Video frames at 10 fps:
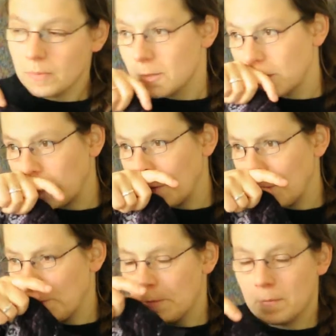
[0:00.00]
So
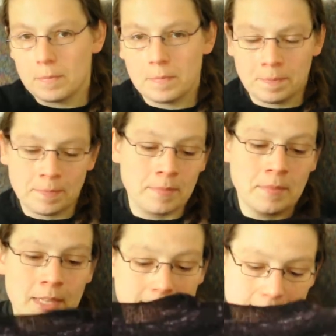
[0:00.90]

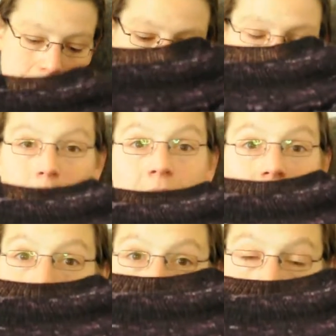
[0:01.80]
yeah. But
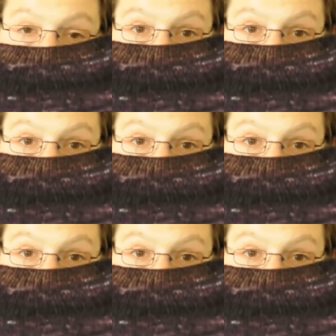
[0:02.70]
if any